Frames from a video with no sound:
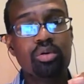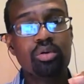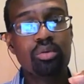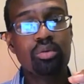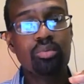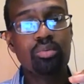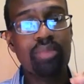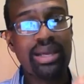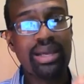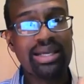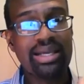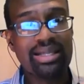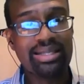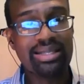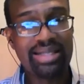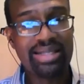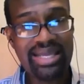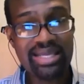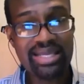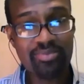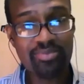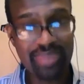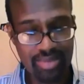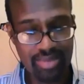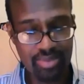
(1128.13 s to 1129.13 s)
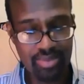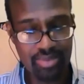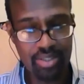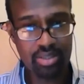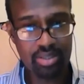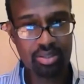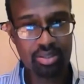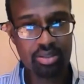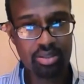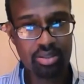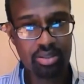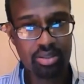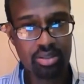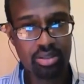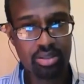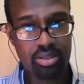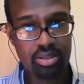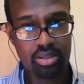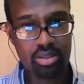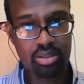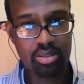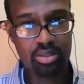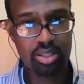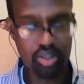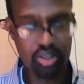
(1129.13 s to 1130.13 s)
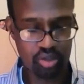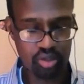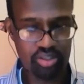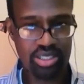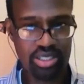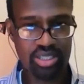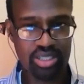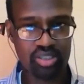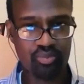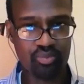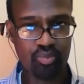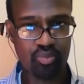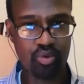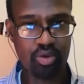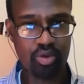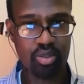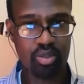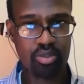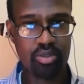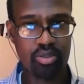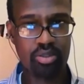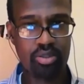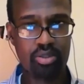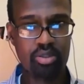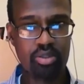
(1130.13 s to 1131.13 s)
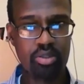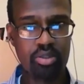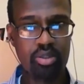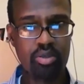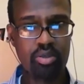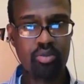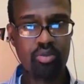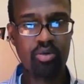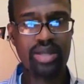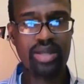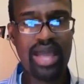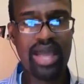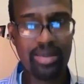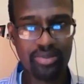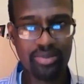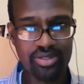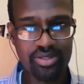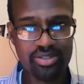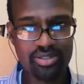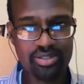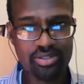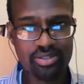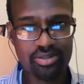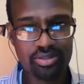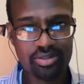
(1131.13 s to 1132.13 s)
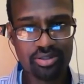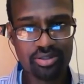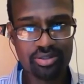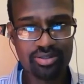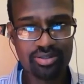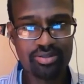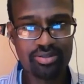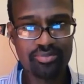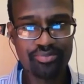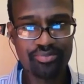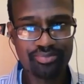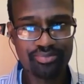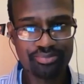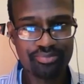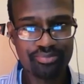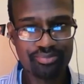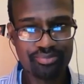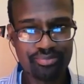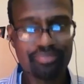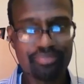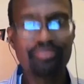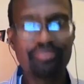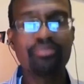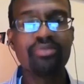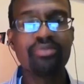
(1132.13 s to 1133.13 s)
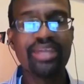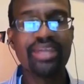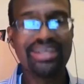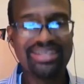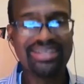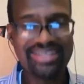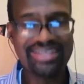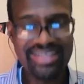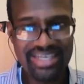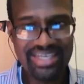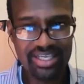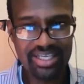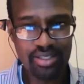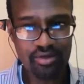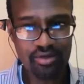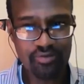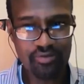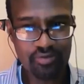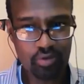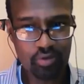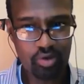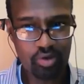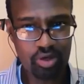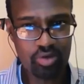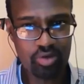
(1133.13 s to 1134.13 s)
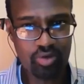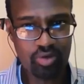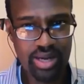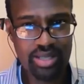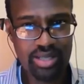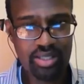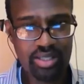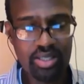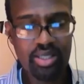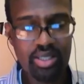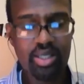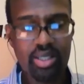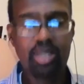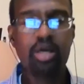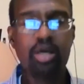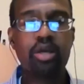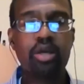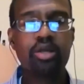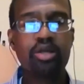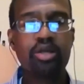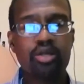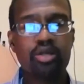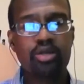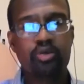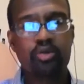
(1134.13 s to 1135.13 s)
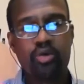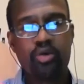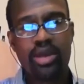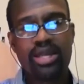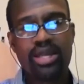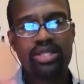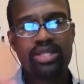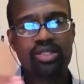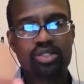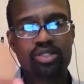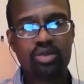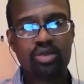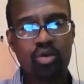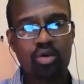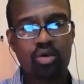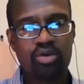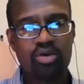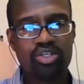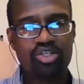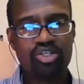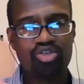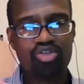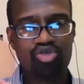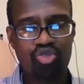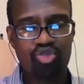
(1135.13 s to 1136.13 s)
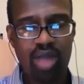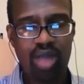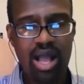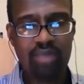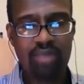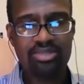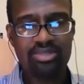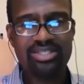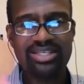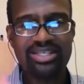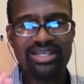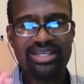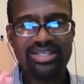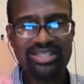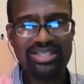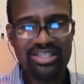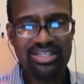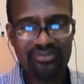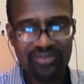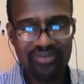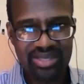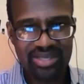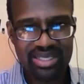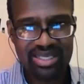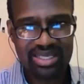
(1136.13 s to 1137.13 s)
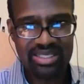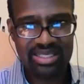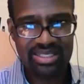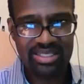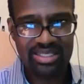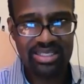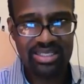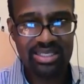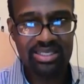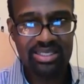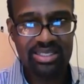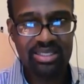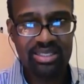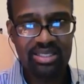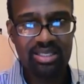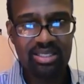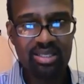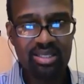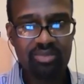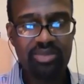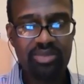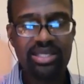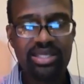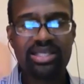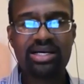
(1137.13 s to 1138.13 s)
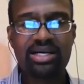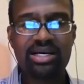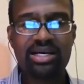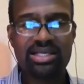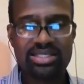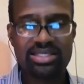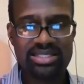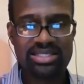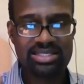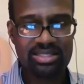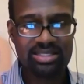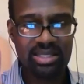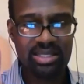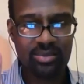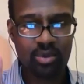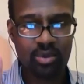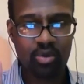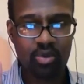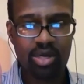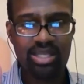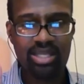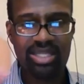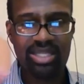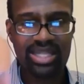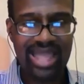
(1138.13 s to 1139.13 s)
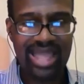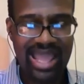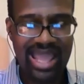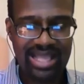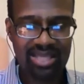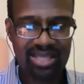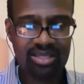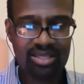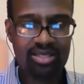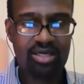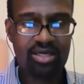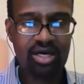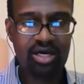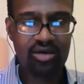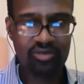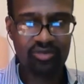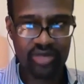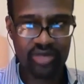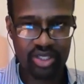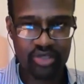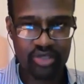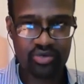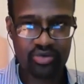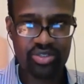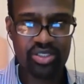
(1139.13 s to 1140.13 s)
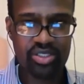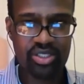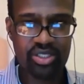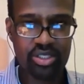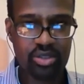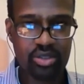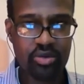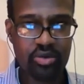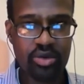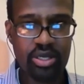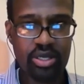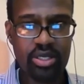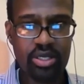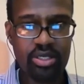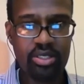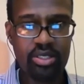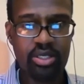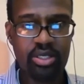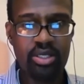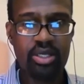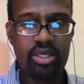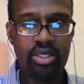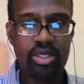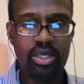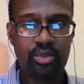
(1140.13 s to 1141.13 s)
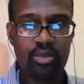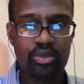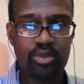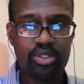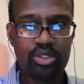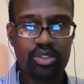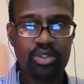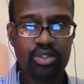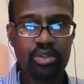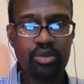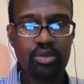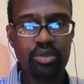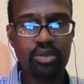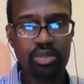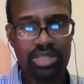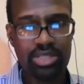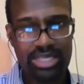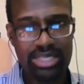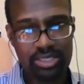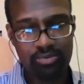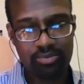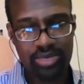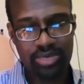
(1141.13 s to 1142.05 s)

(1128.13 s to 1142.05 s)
make a late payment in your child support, what happens? They ding you for it, right? Credit scores drop significantly because, number one, lack of interest in your credit. Number two, late